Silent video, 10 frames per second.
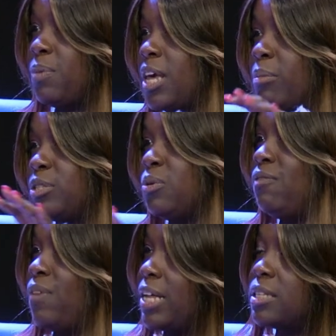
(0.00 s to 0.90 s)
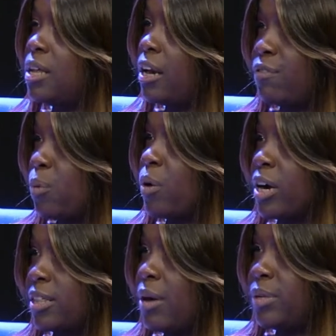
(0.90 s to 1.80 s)
being able to advance a lot of the
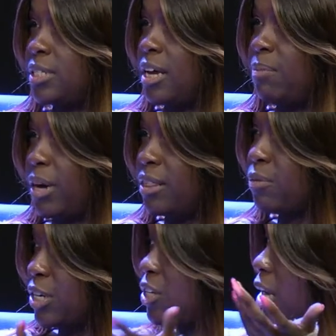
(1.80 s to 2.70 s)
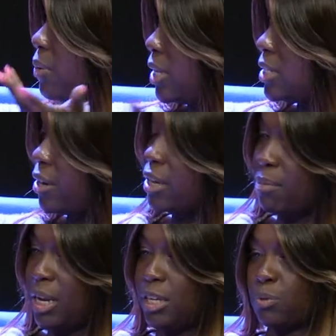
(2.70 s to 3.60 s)
work that was done by the Racial Equity Steering
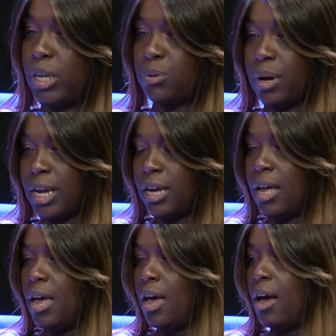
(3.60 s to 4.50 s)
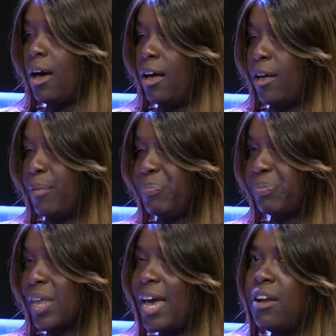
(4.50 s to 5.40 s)
Committee in 2020. Um,
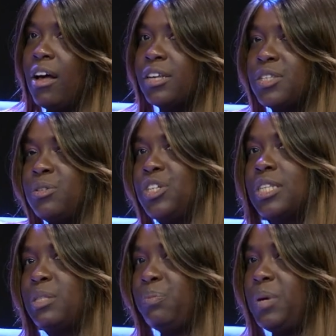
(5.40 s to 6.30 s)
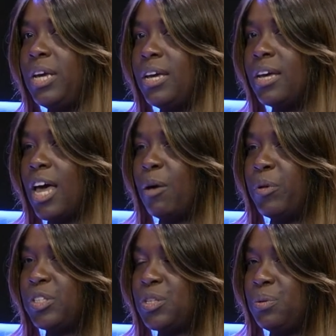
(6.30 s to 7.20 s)
and also just being
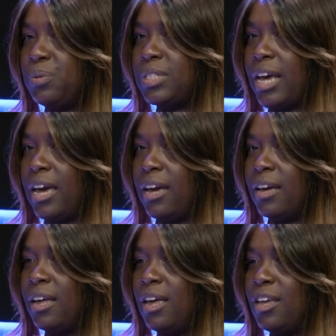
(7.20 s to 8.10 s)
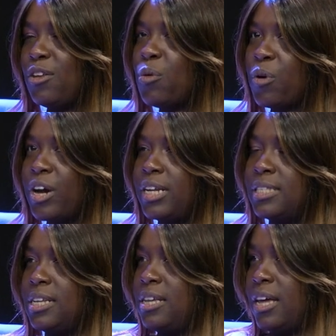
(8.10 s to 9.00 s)
able to say, you know, we're in a
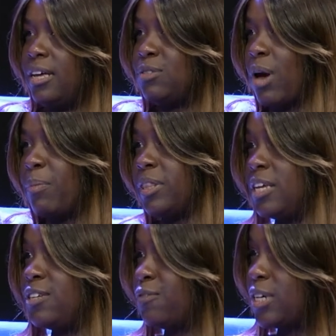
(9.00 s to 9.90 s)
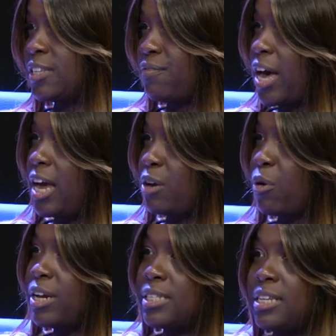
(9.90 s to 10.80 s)
city that is rapidly diversifying, we're
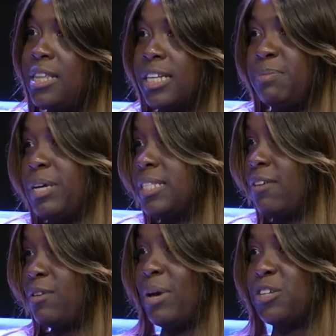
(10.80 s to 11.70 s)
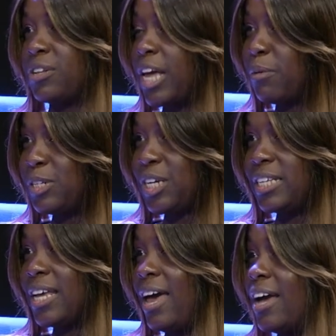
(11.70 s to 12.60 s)
in a city that speaks seven major
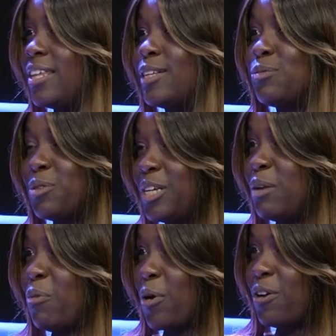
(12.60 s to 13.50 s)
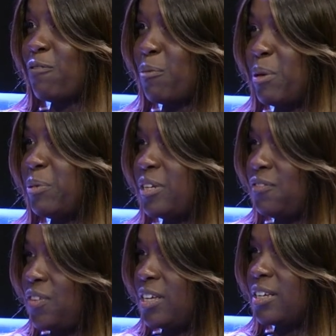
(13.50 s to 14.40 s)
languages. I think it's really important for people to
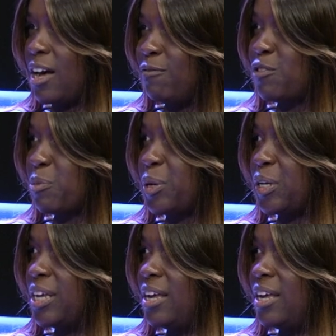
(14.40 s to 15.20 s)
feel comfortable